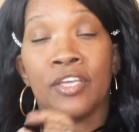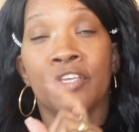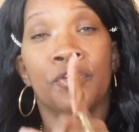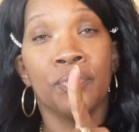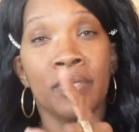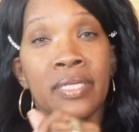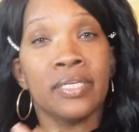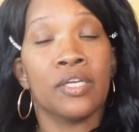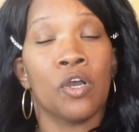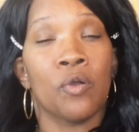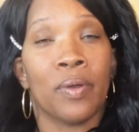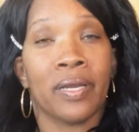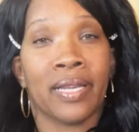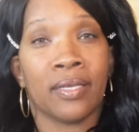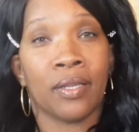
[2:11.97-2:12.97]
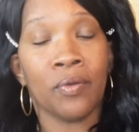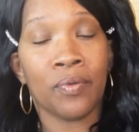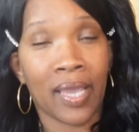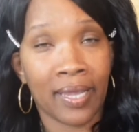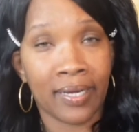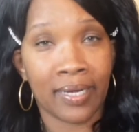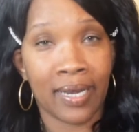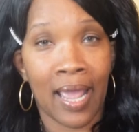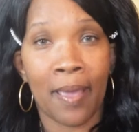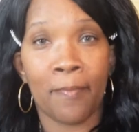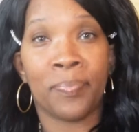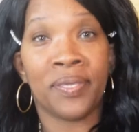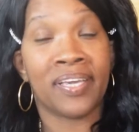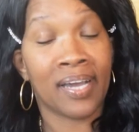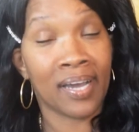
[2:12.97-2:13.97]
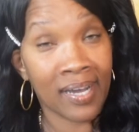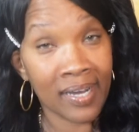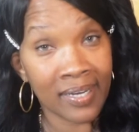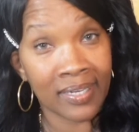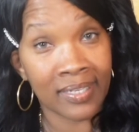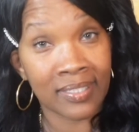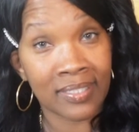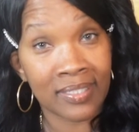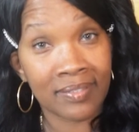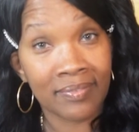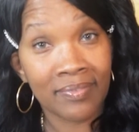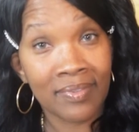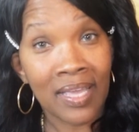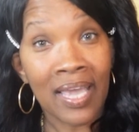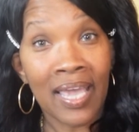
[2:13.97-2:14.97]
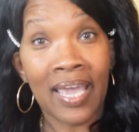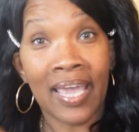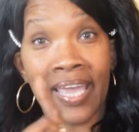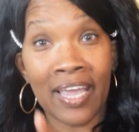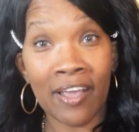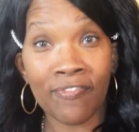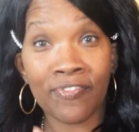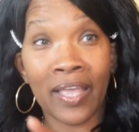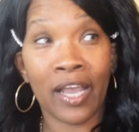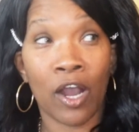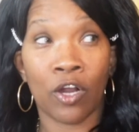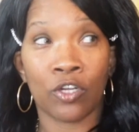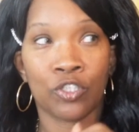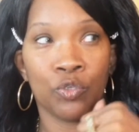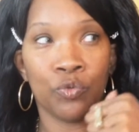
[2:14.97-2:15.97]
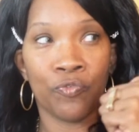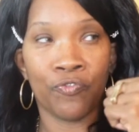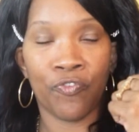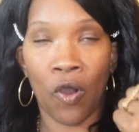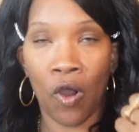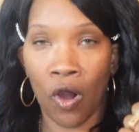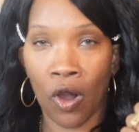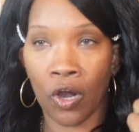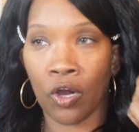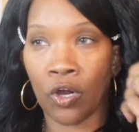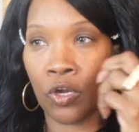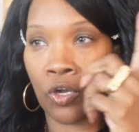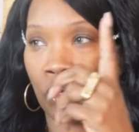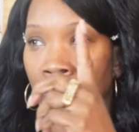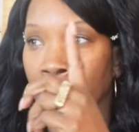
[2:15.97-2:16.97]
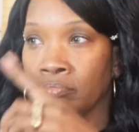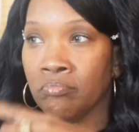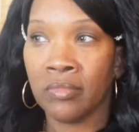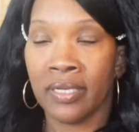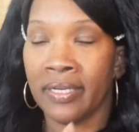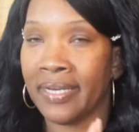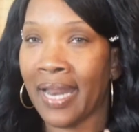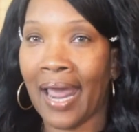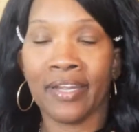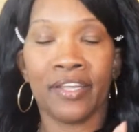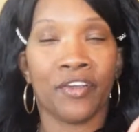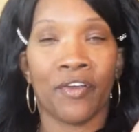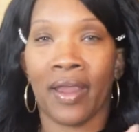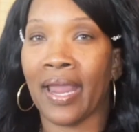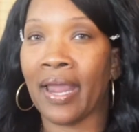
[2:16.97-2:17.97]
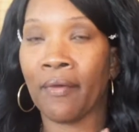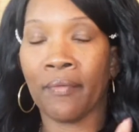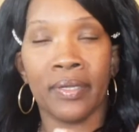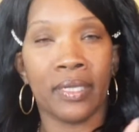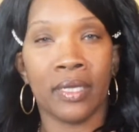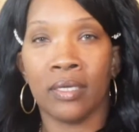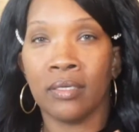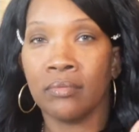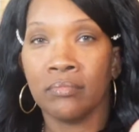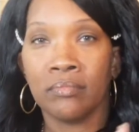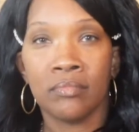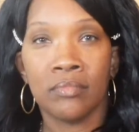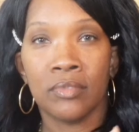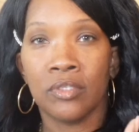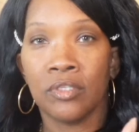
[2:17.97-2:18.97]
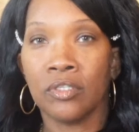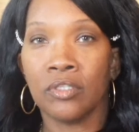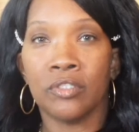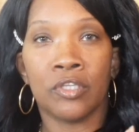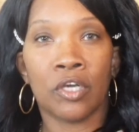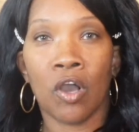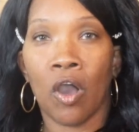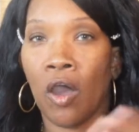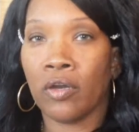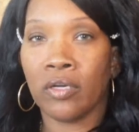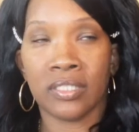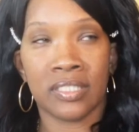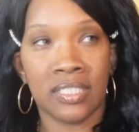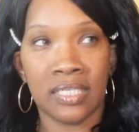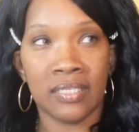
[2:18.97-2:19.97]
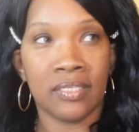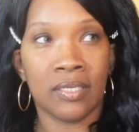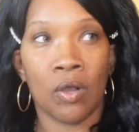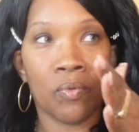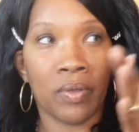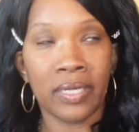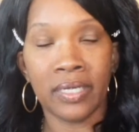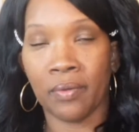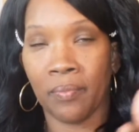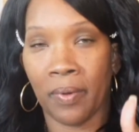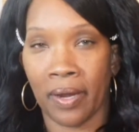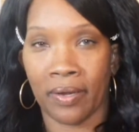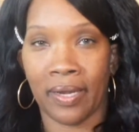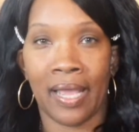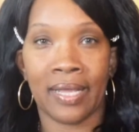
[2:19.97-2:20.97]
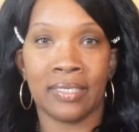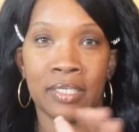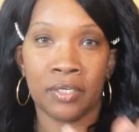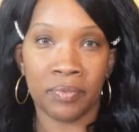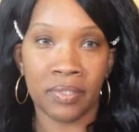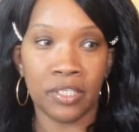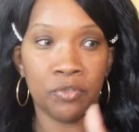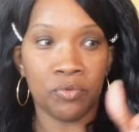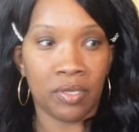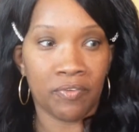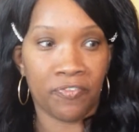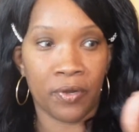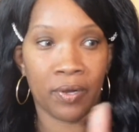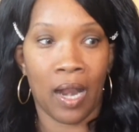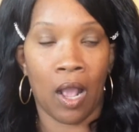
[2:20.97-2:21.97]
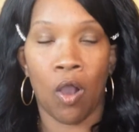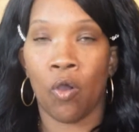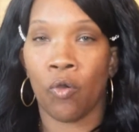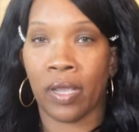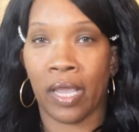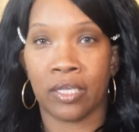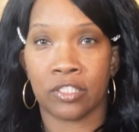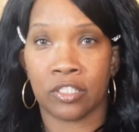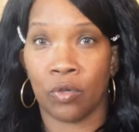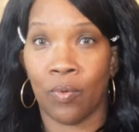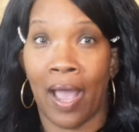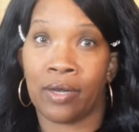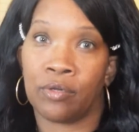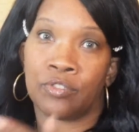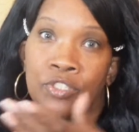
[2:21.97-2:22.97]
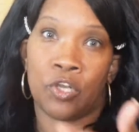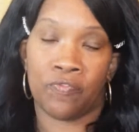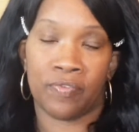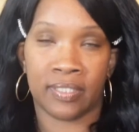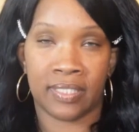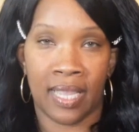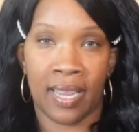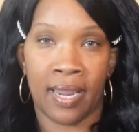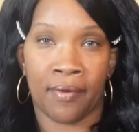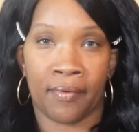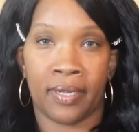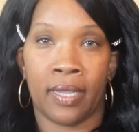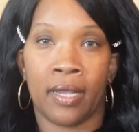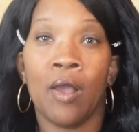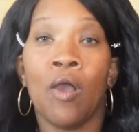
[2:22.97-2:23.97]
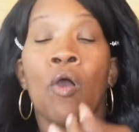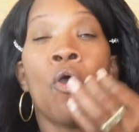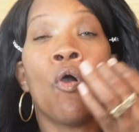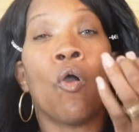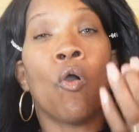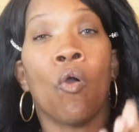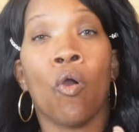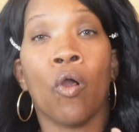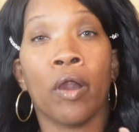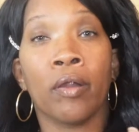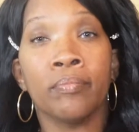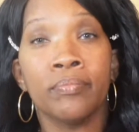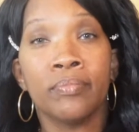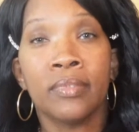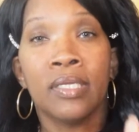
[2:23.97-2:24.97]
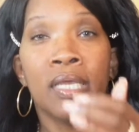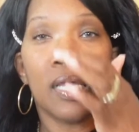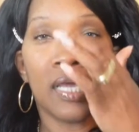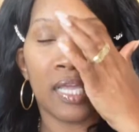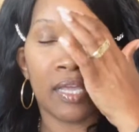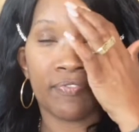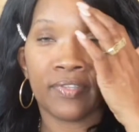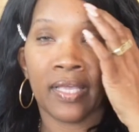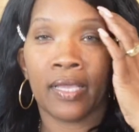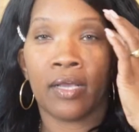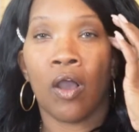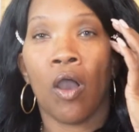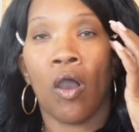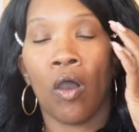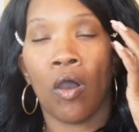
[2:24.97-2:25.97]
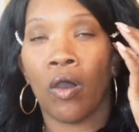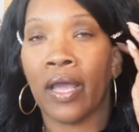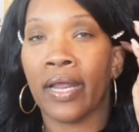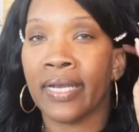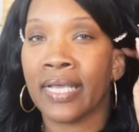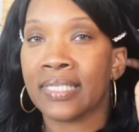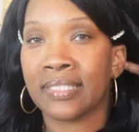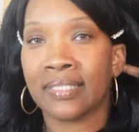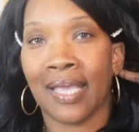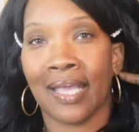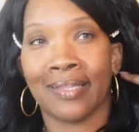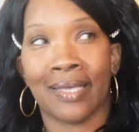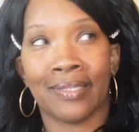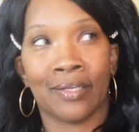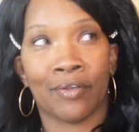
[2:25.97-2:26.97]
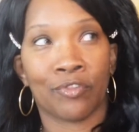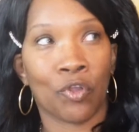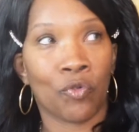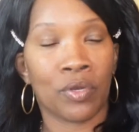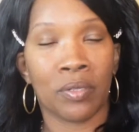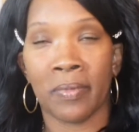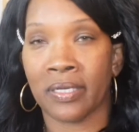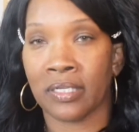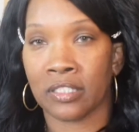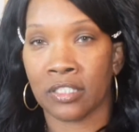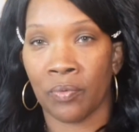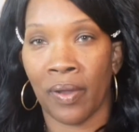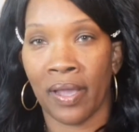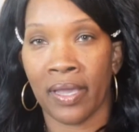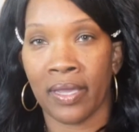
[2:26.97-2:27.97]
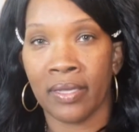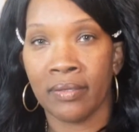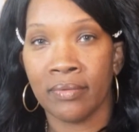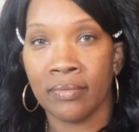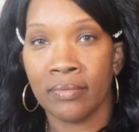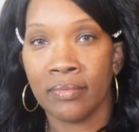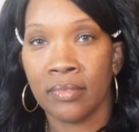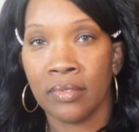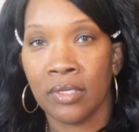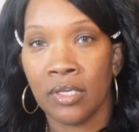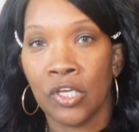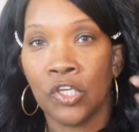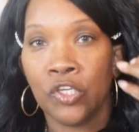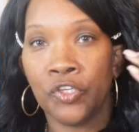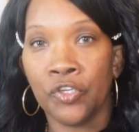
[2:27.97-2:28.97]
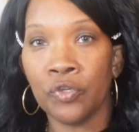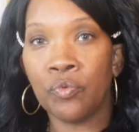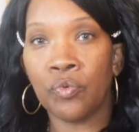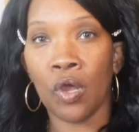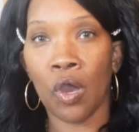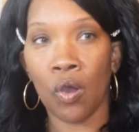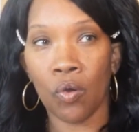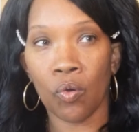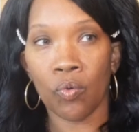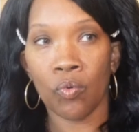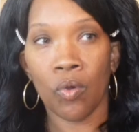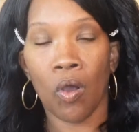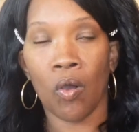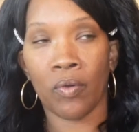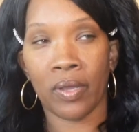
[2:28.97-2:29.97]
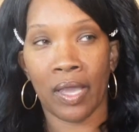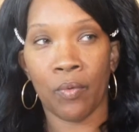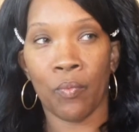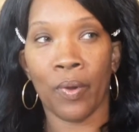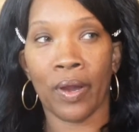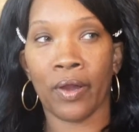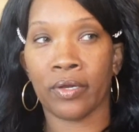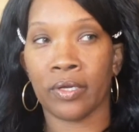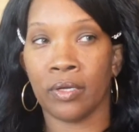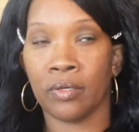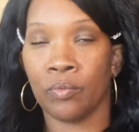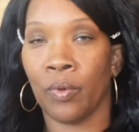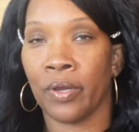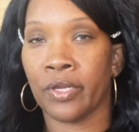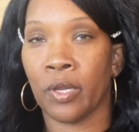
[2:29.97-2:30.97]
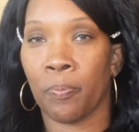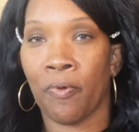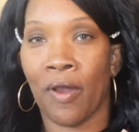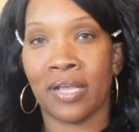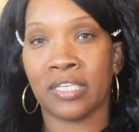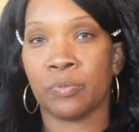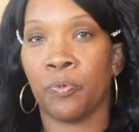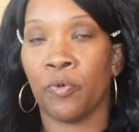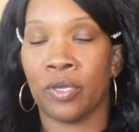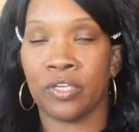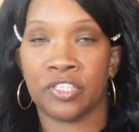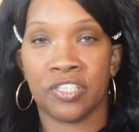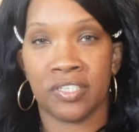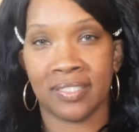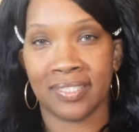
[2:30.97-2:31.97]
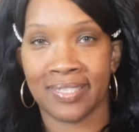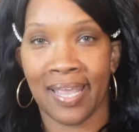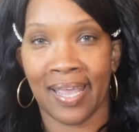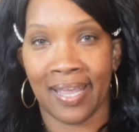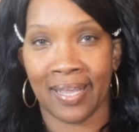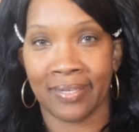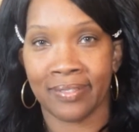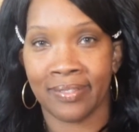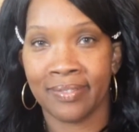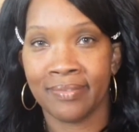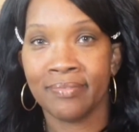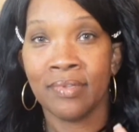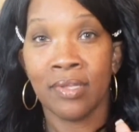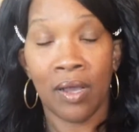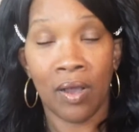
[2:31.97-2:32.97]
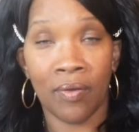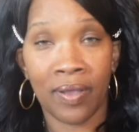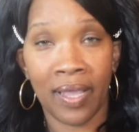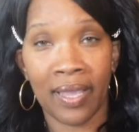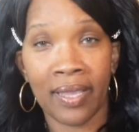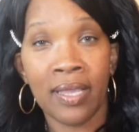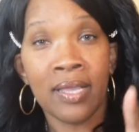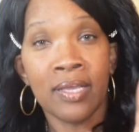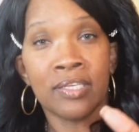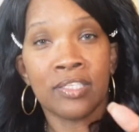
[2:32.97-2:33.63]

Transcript: You need to know where they located at because if they are too far or not in your area, the call doesn't need to go anywhere. Like literally you can figure out, okay, so I don't service that area or if they call and they say that they're 30 minutes away, you know, okay, where the where your price point should stand. Okay?